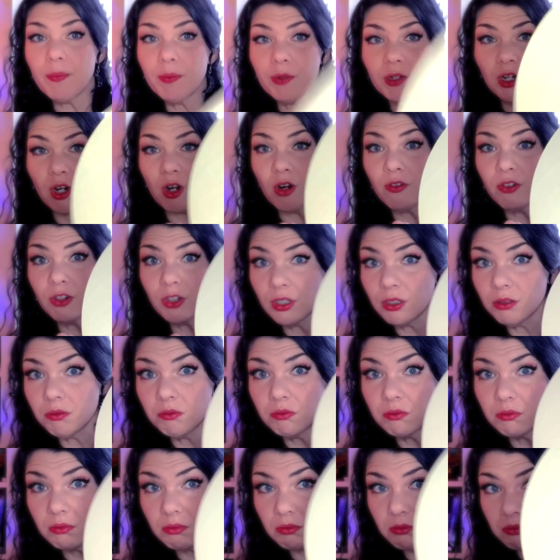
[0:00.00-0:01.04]
over.
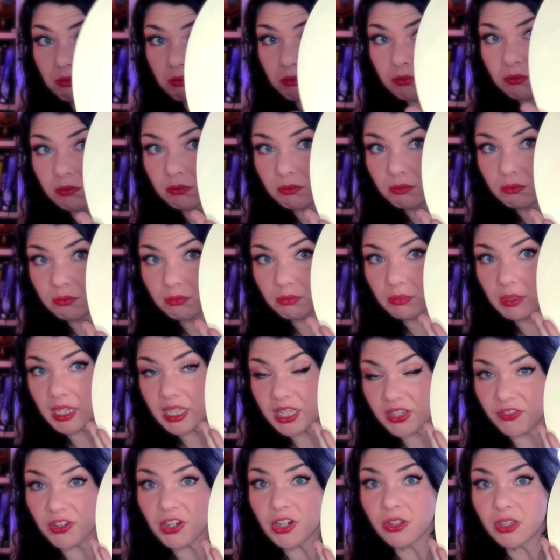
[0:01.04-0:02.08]

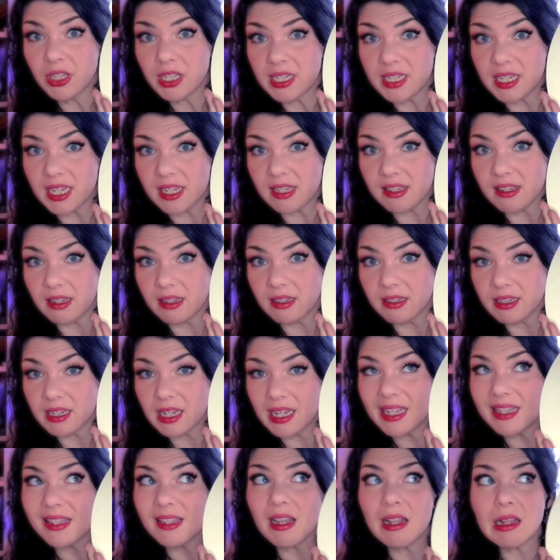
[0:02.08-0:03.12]
It's fairly decent.
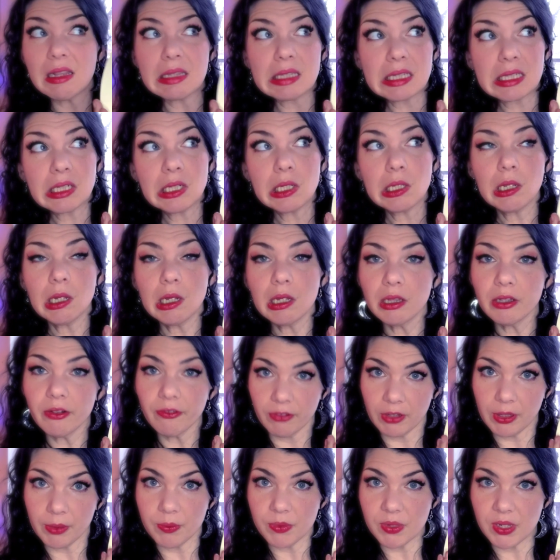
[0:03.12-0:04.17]
It's a little on the
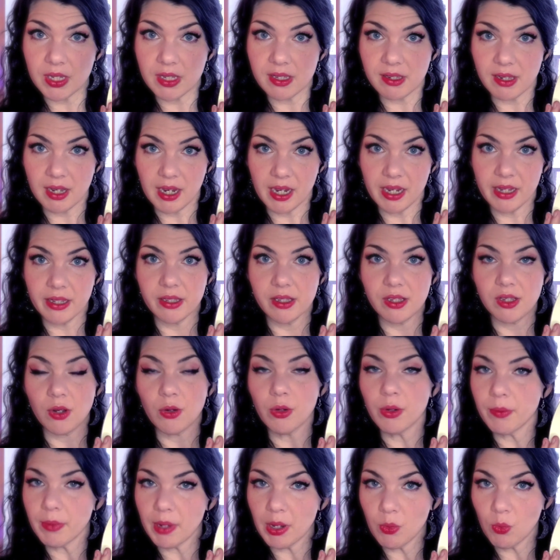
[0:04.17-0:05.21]
flimsy side, so it
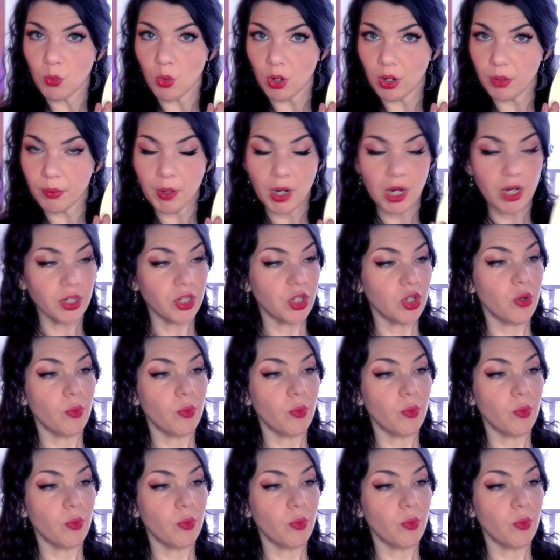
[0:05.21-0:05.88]
may warp on you,